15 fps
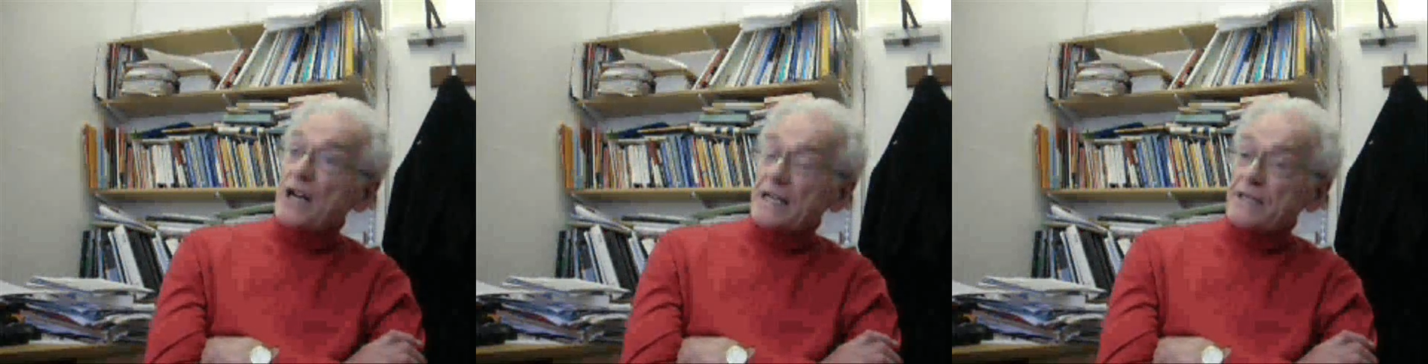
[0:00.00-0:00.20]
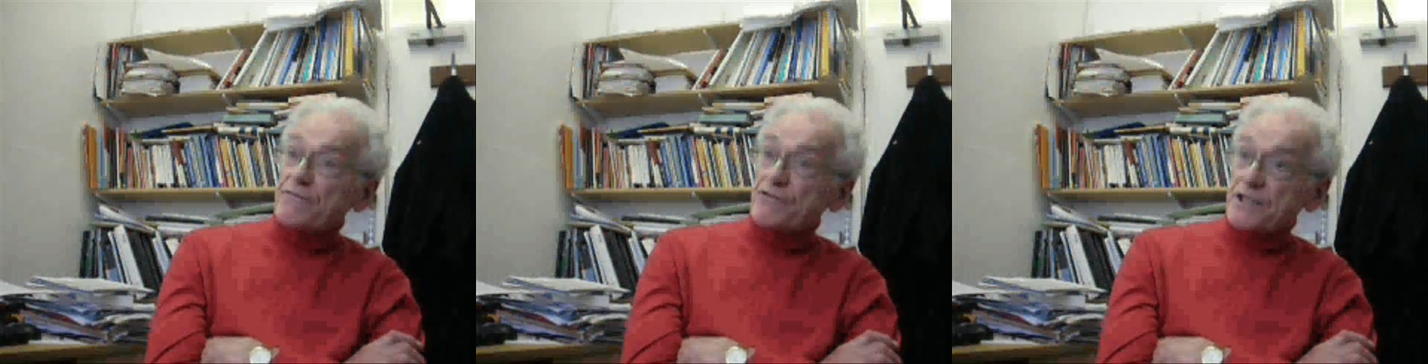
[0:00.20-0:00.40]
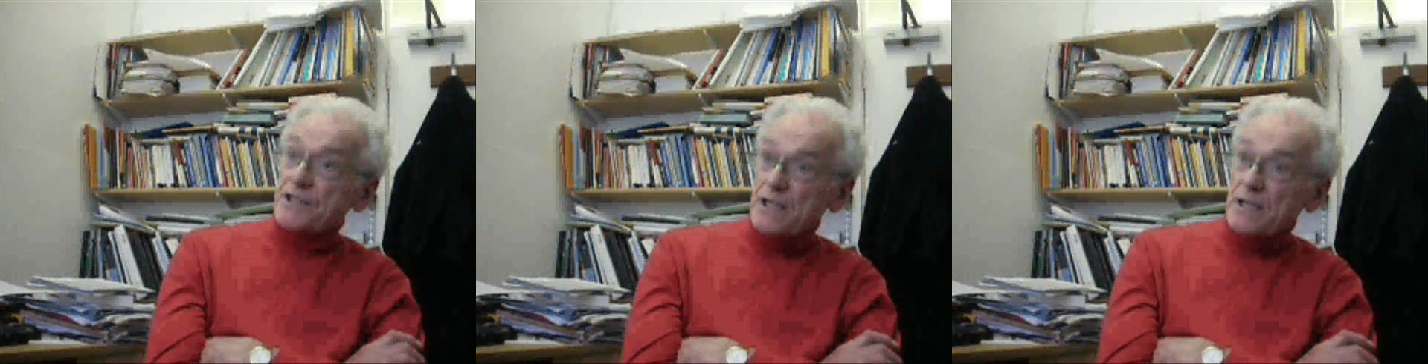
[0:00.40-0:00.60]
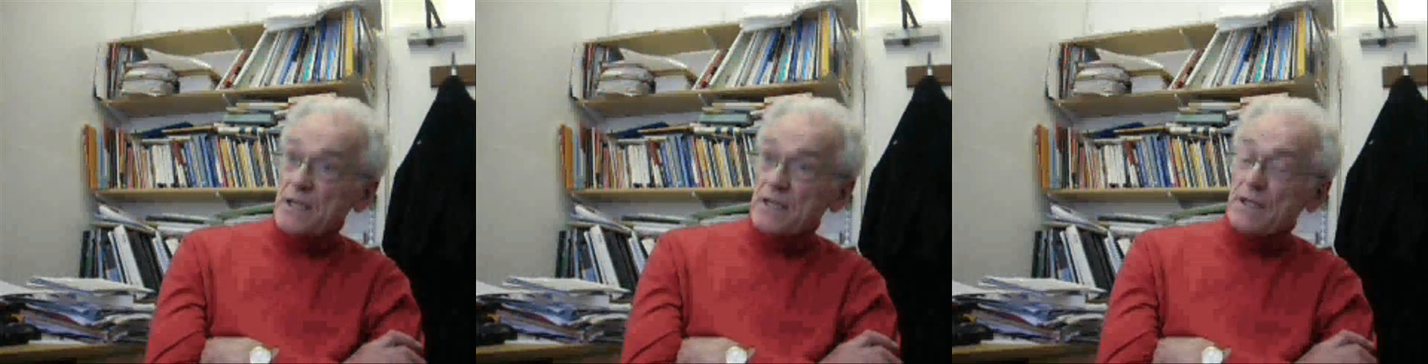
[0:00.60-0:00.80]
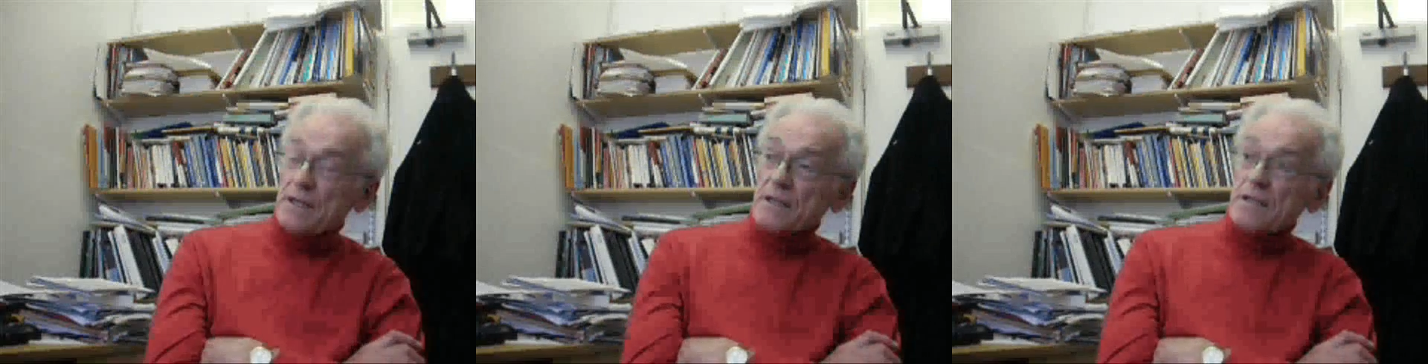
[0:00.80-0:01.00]
rate of
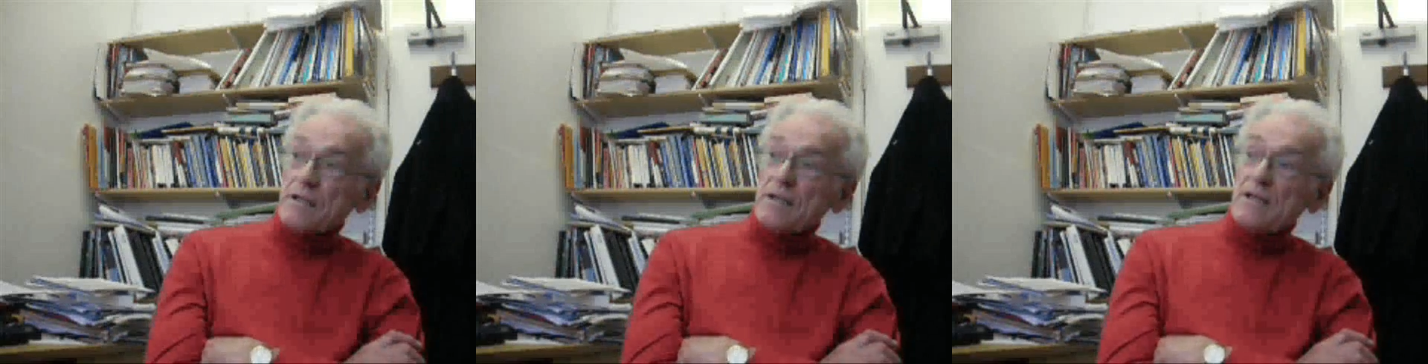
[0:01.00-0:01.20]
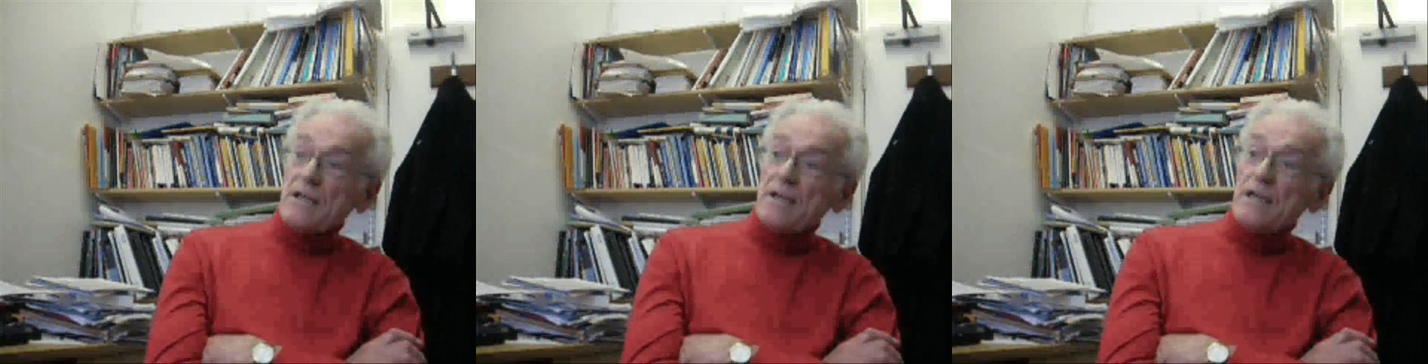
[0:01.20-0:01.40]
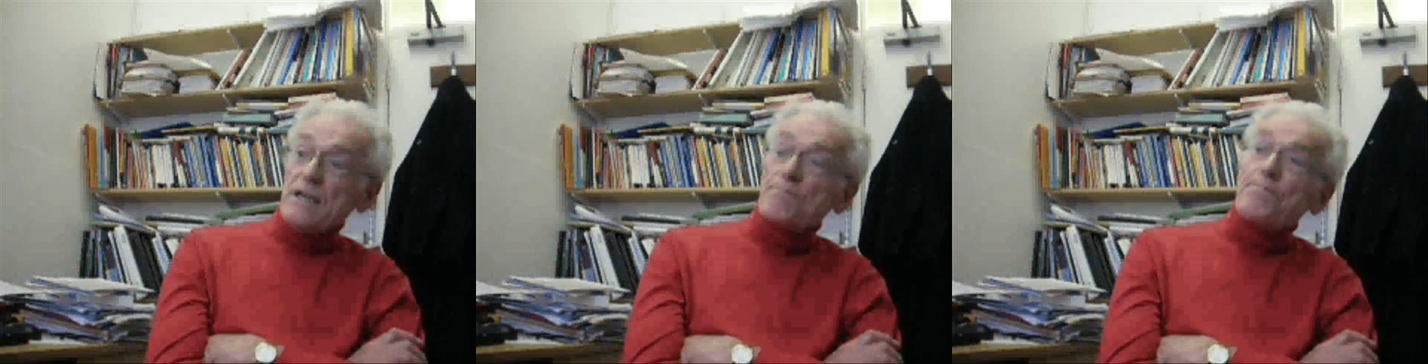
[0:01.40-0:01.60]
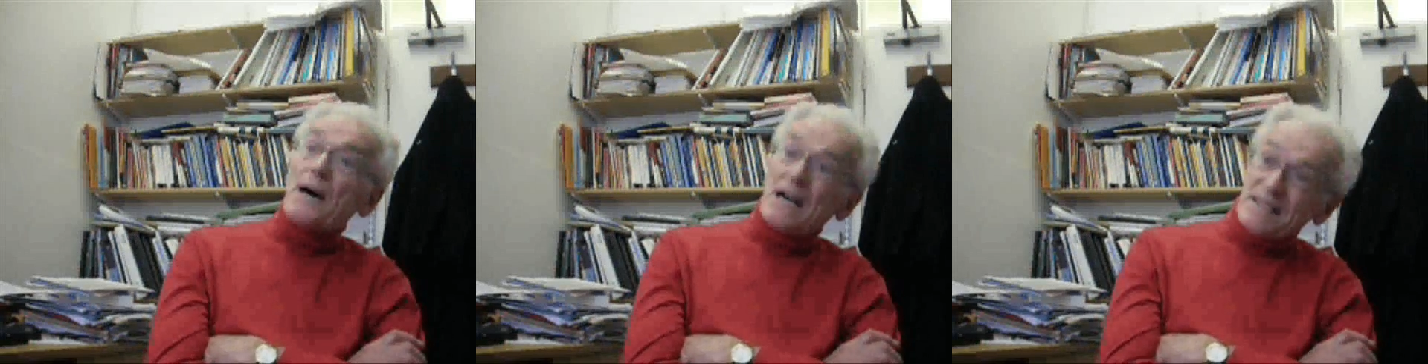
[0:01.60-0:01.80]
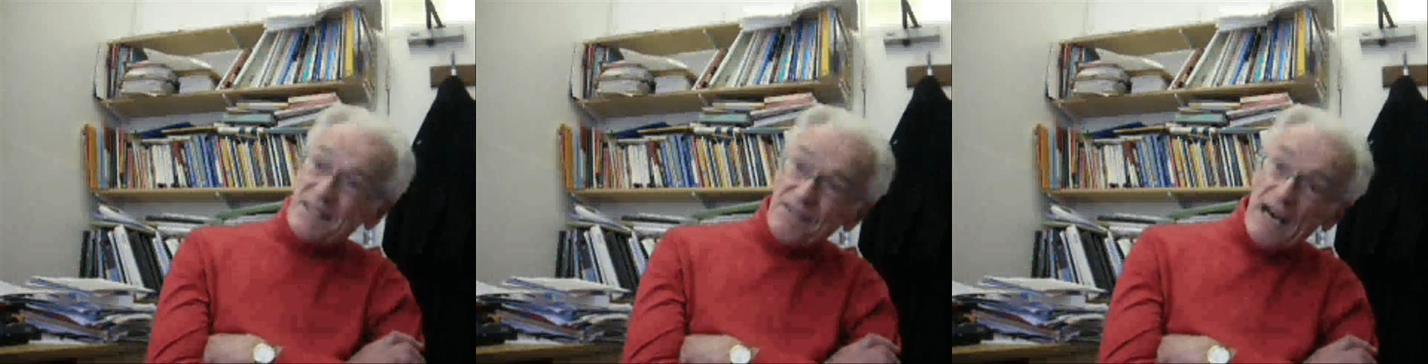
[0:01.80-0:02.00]
return. And
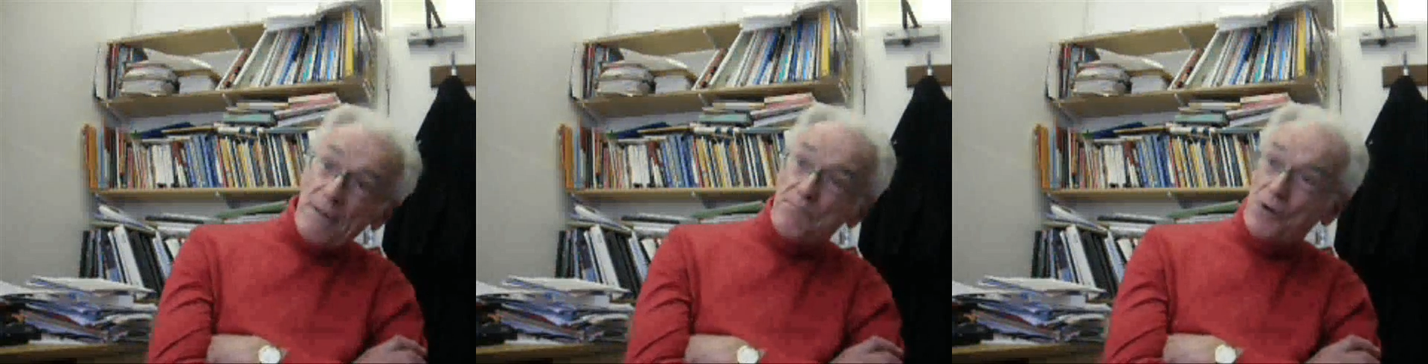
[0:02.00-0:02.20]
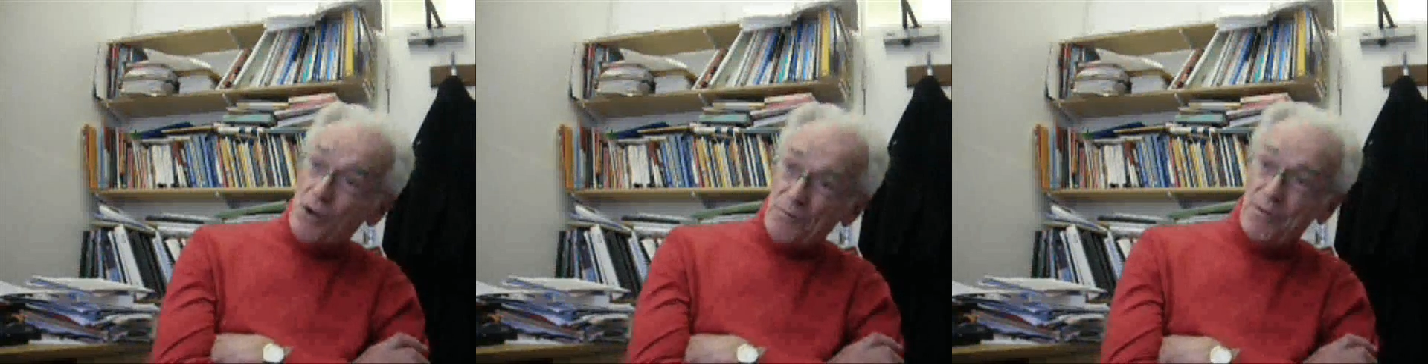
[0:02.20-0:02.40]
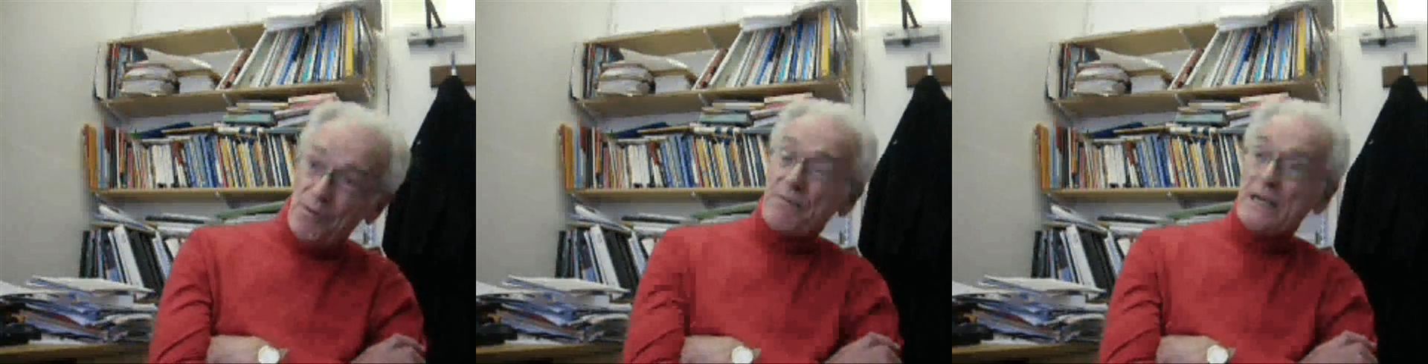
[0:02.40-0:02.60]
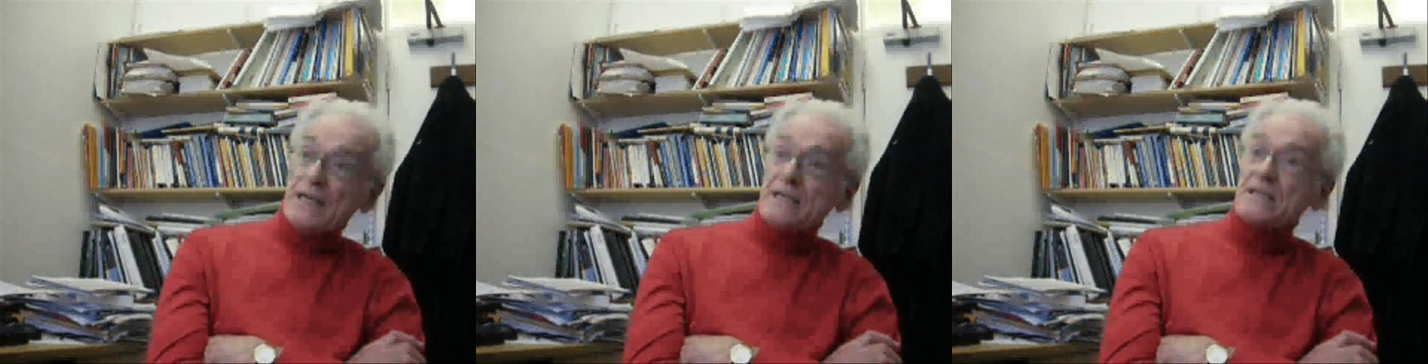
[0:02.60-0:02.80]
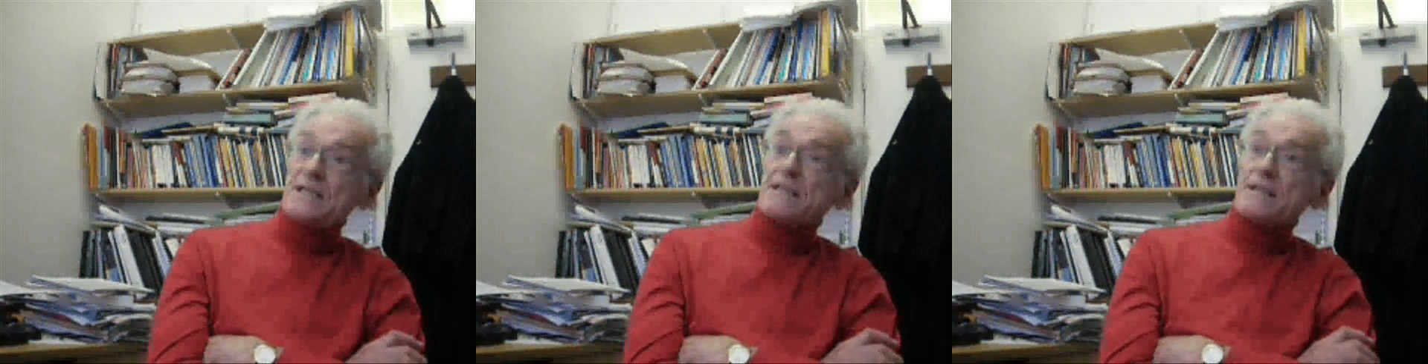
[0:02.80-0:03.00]
part of our problem
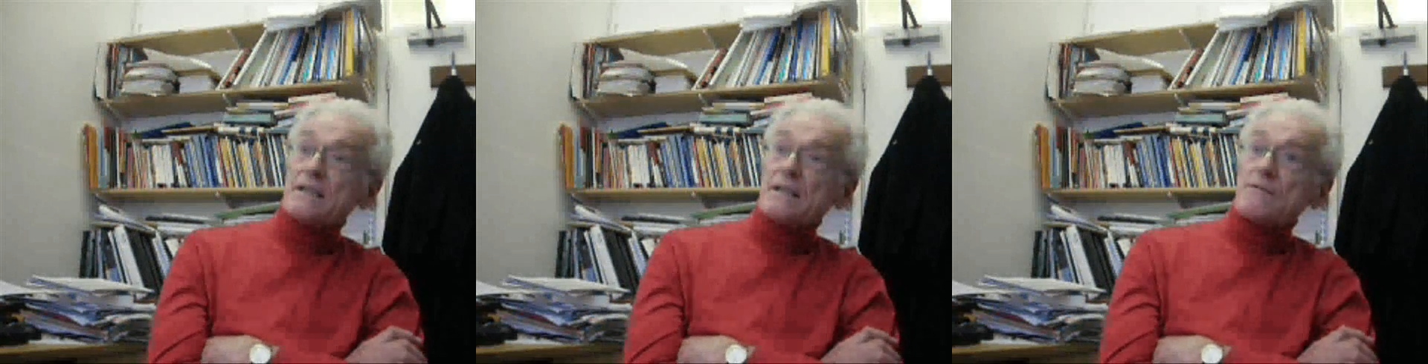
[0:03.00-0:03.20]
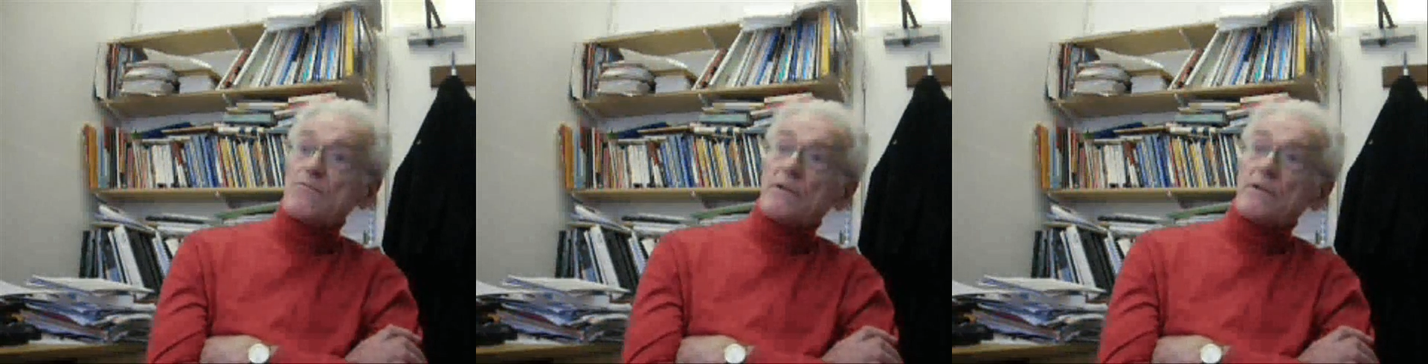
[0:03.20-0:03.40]
is that